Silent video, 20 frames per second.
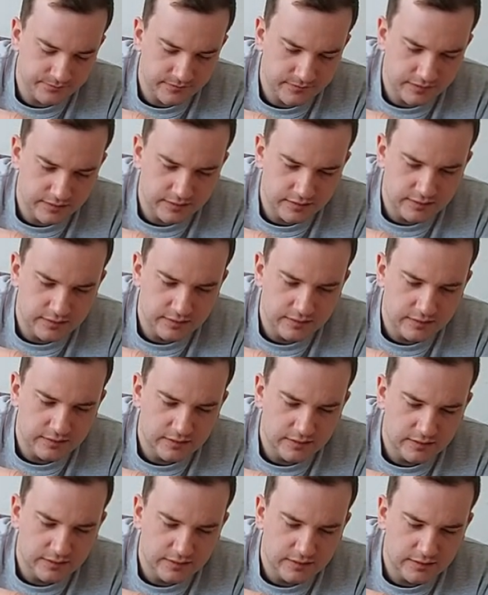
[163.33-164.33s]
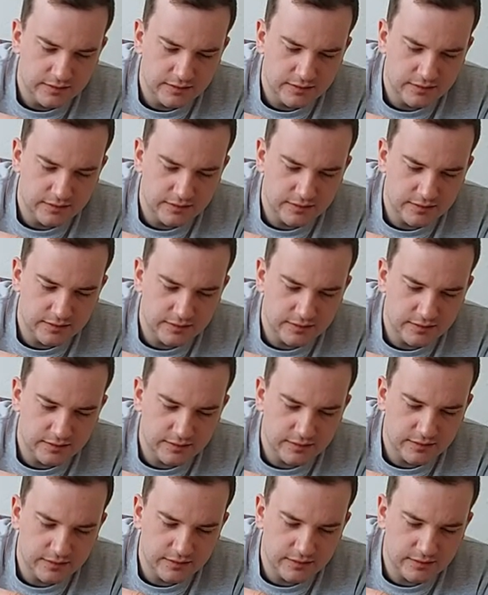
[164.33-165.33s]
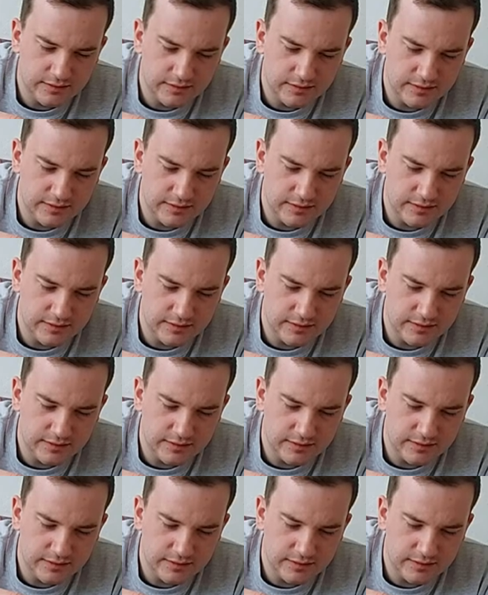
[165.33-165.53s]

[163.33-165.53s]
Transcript: (silence)